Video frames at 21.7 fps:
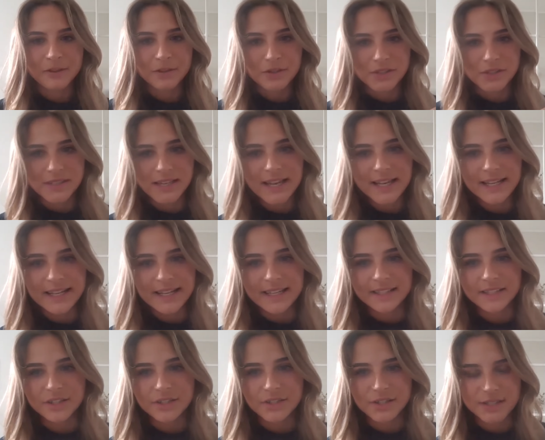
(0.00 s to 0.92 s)
to
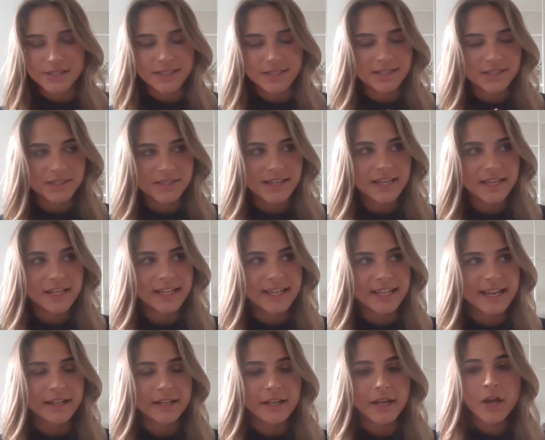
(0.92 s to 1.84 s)
society and to, the
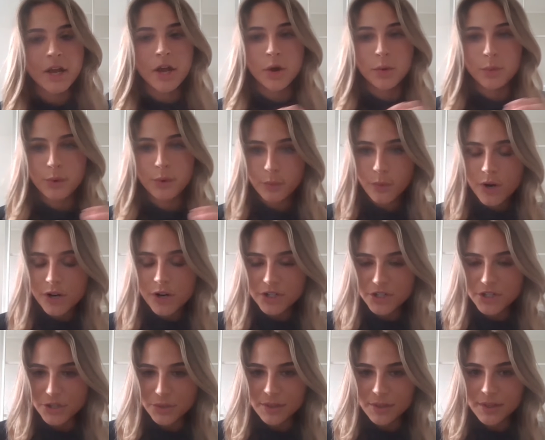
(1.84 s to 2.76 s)
society can
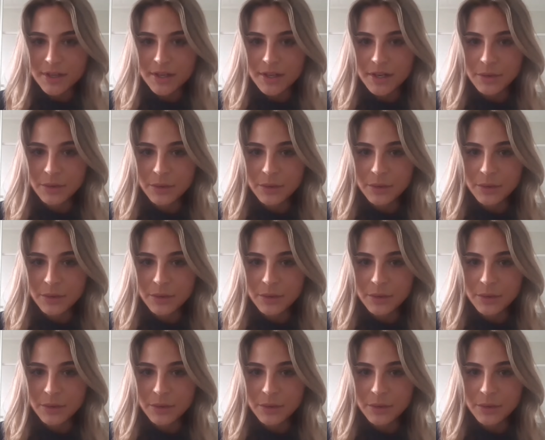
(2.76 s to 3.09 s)
reward you